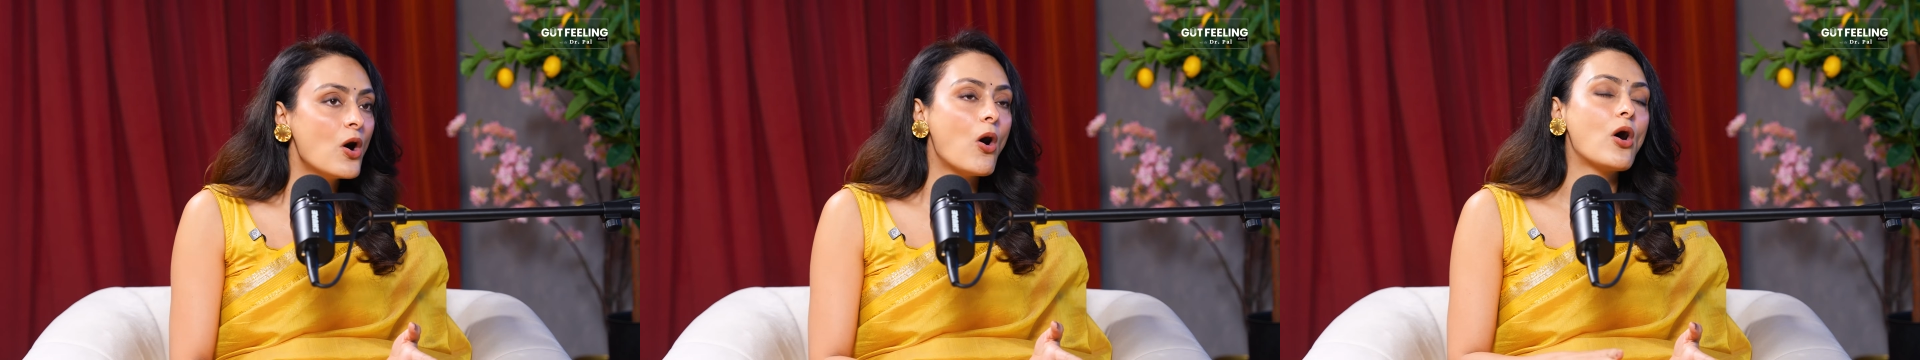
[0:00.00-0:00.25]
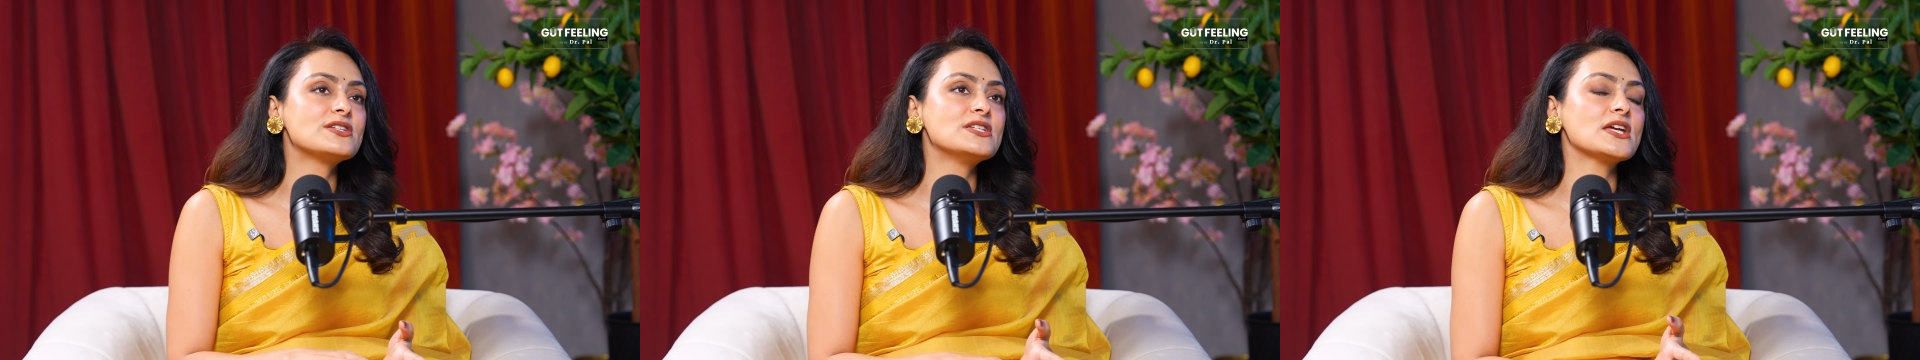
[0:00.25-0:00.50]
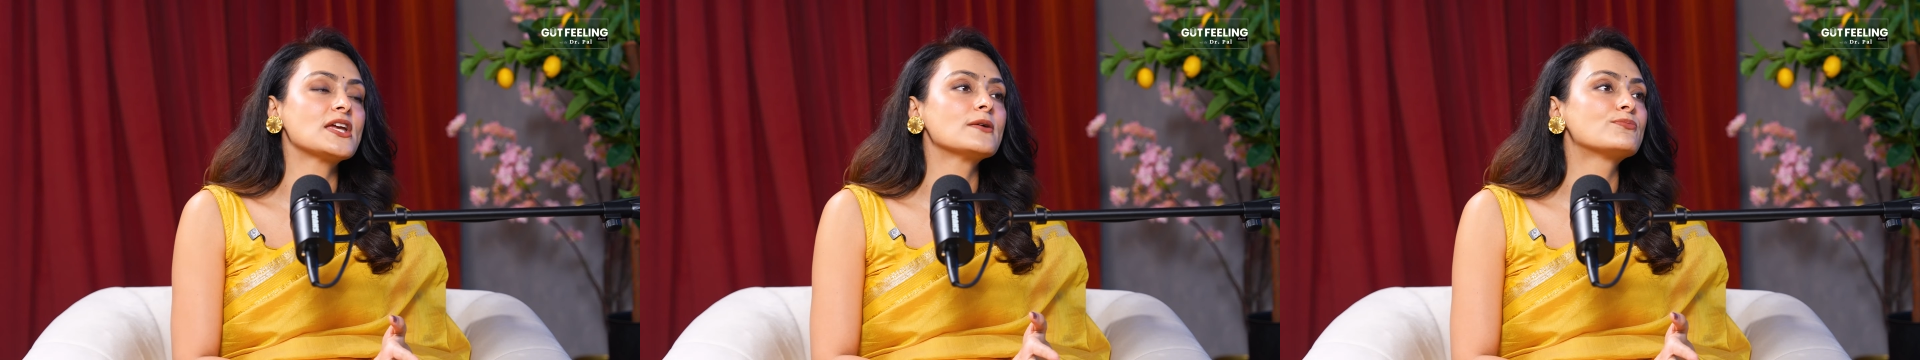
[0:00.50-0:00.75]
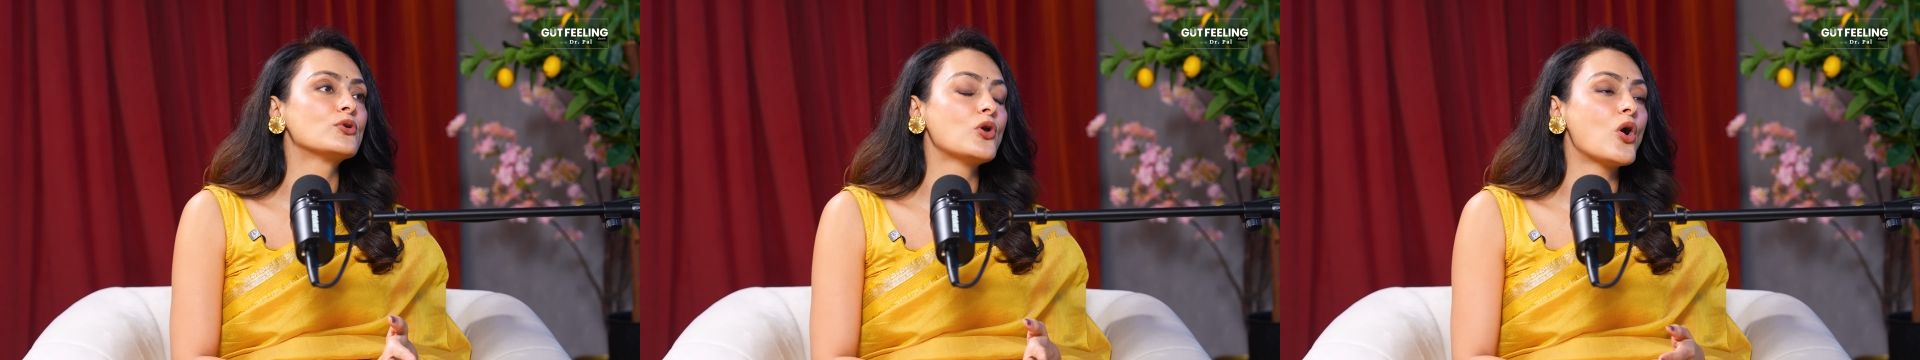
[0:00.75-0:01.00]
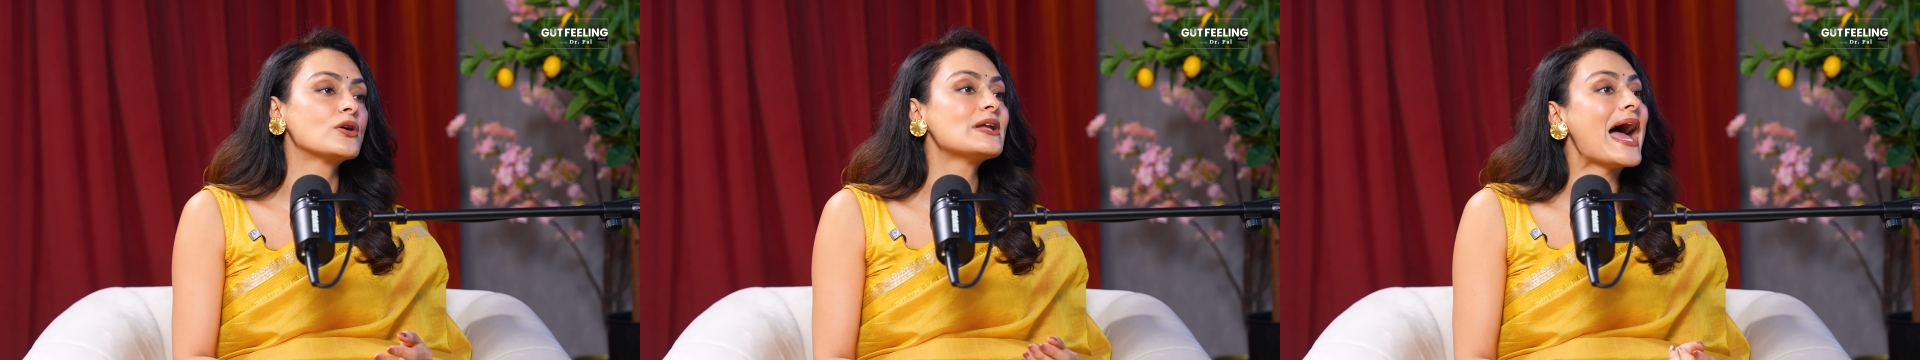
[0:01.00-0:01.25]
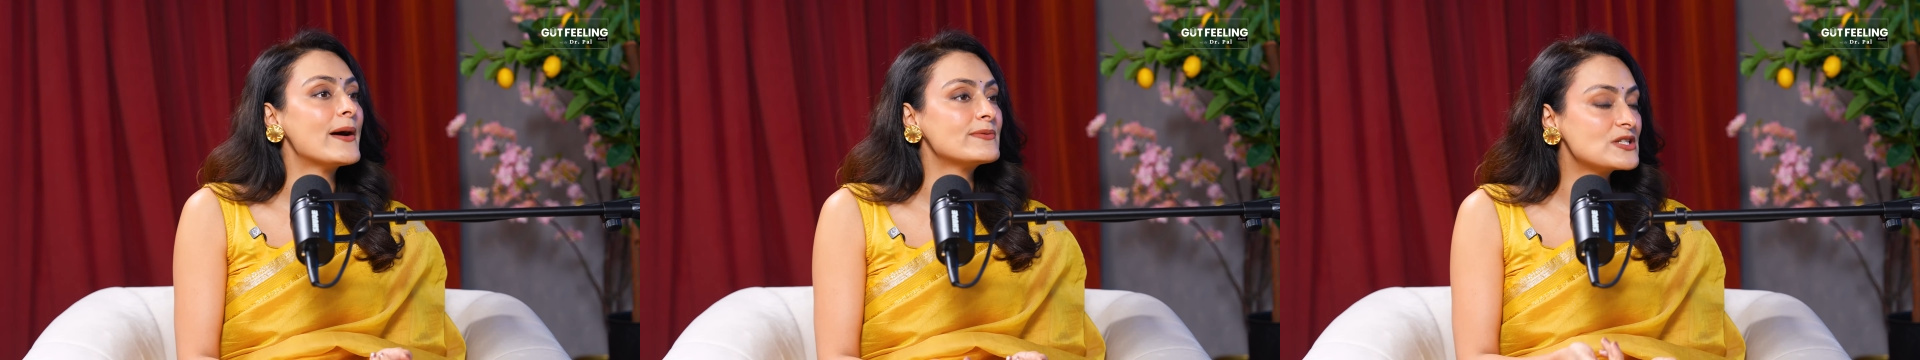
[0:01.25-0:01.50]
or taking prolonged
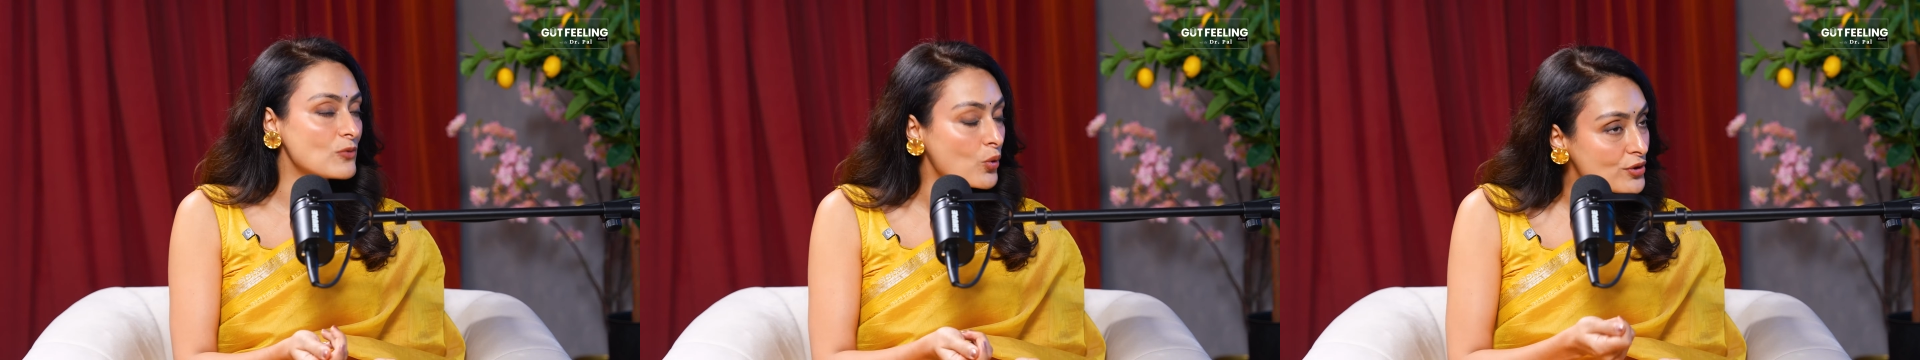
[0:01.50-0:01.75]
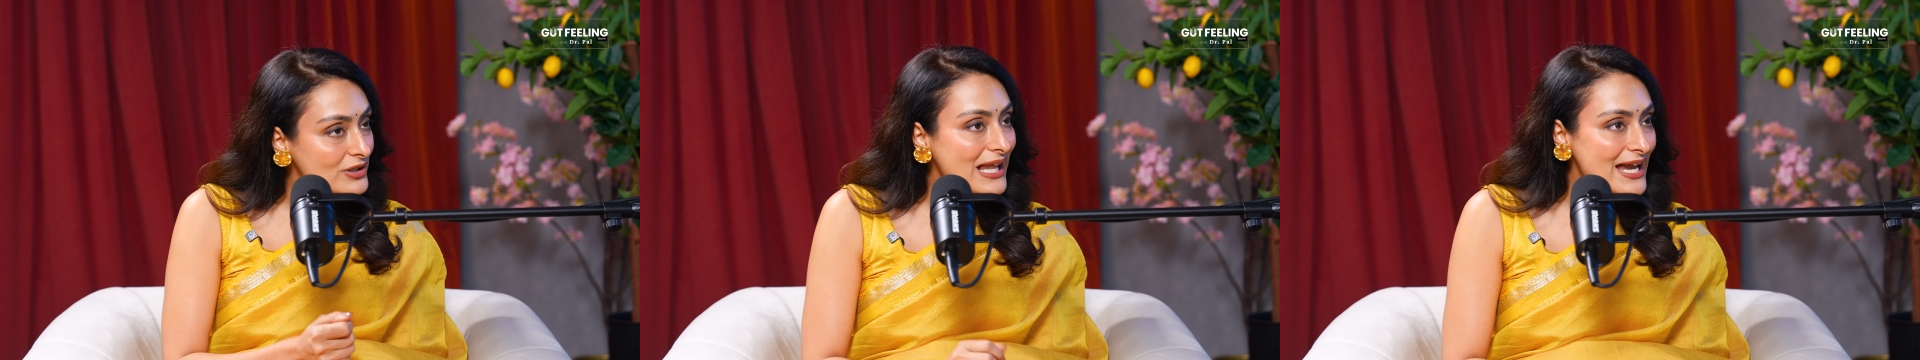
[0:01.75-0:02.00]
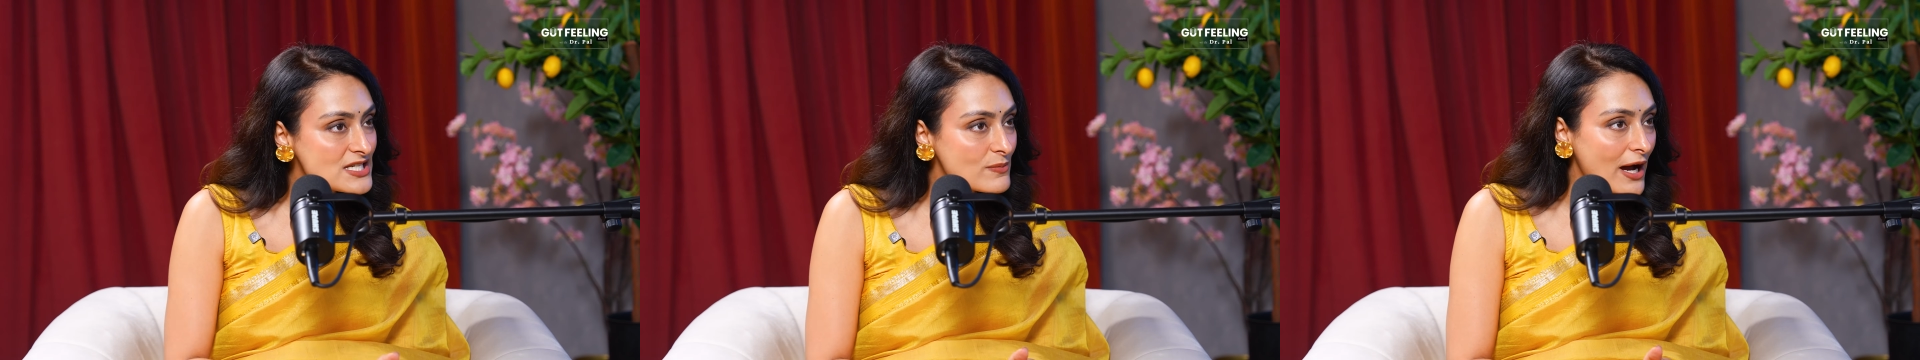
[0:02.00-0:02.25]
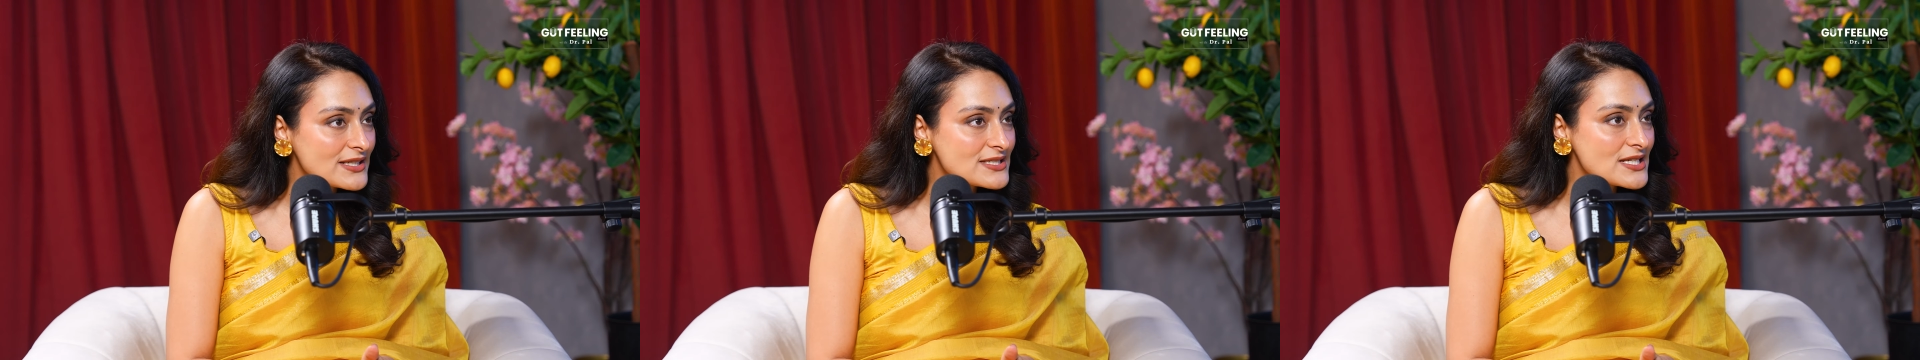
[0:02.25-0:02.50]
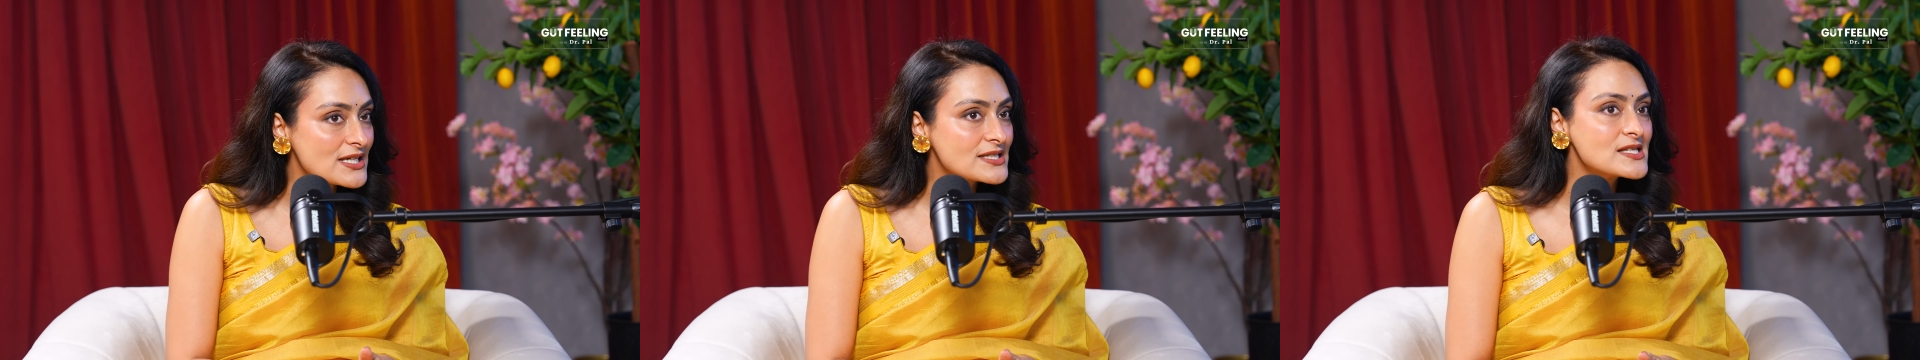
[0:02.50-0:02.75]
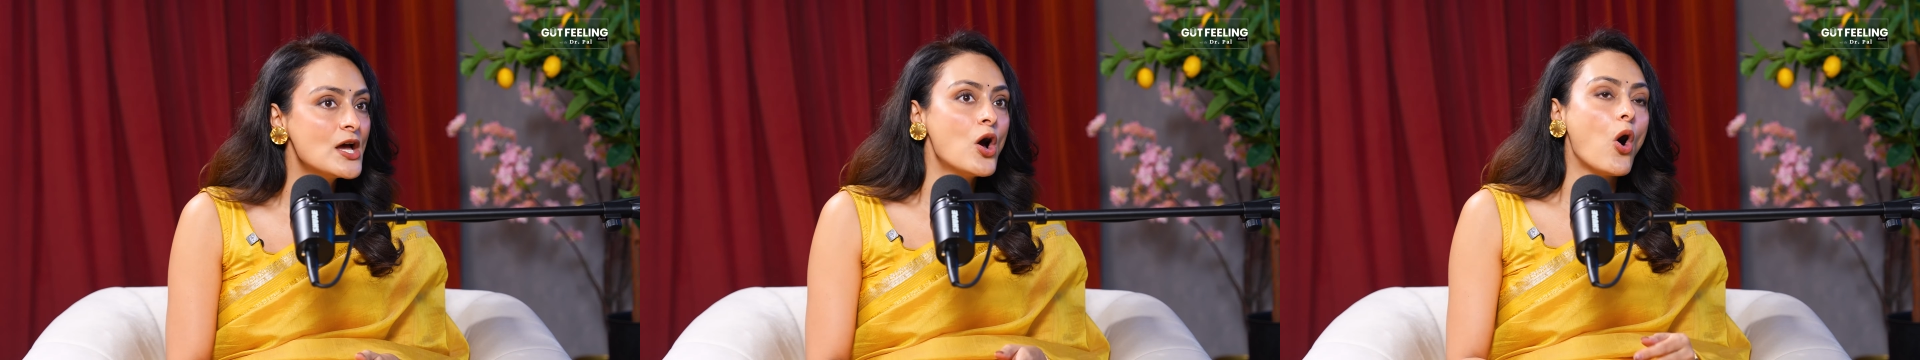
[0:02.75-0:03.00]
oral antibiotics,